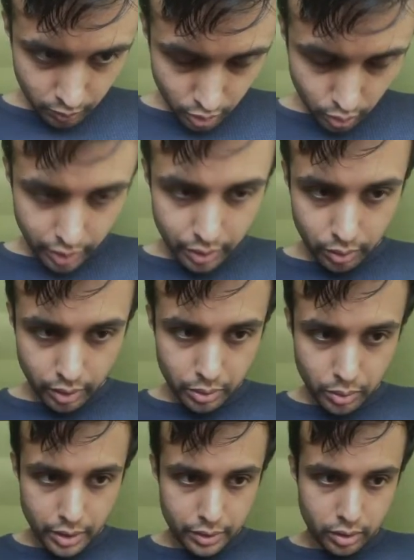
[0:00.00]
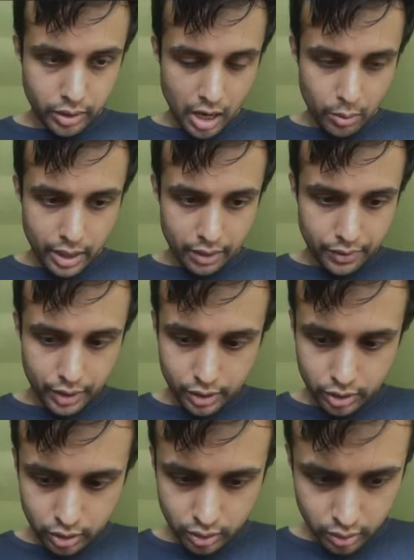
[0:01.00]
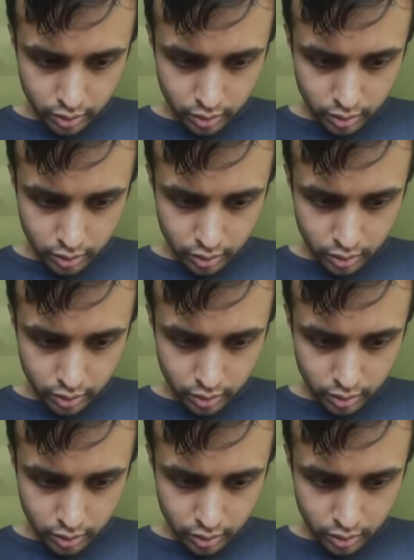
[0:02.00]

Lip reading: Great. So now we have this.